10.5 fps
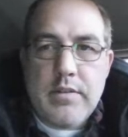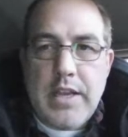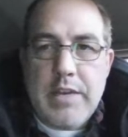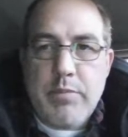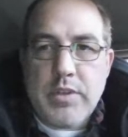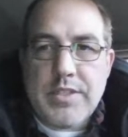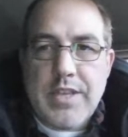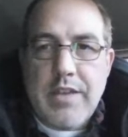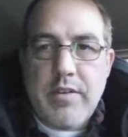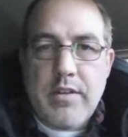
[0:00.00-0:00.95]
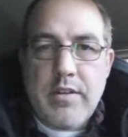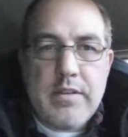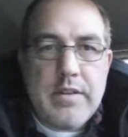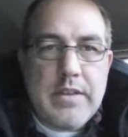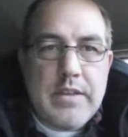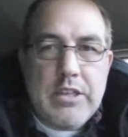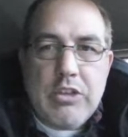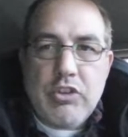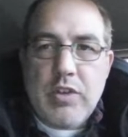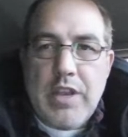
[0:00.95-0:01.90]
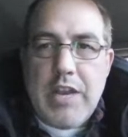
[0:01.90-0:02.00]
80.7,
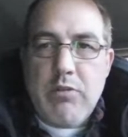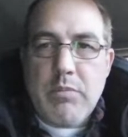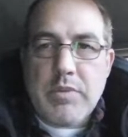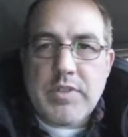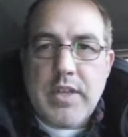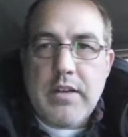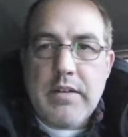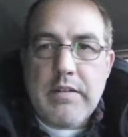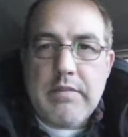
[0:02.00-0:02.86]
so 81%.